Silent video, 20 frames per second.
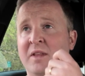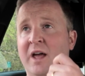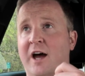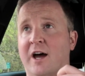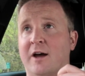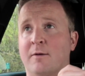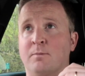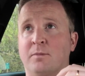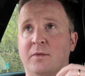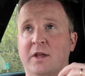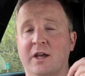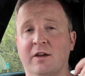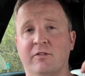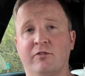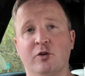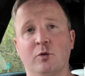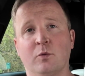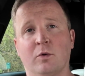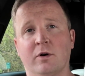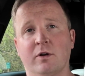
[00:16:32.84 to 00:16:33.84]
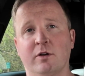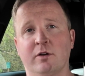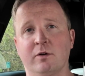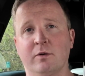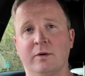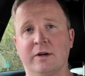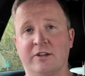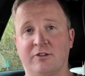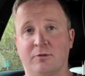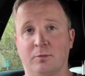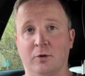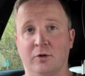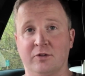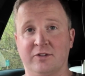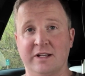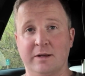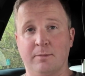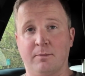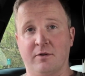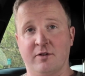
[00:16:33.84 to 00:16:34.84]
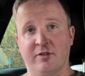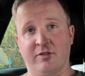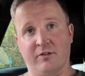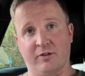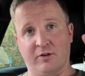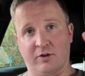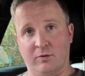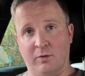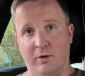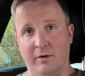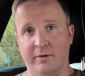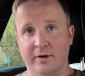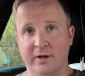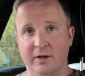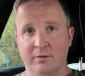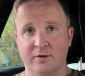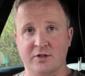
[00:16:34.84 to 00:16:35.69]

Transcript: If you want to explore deeper into the quarry,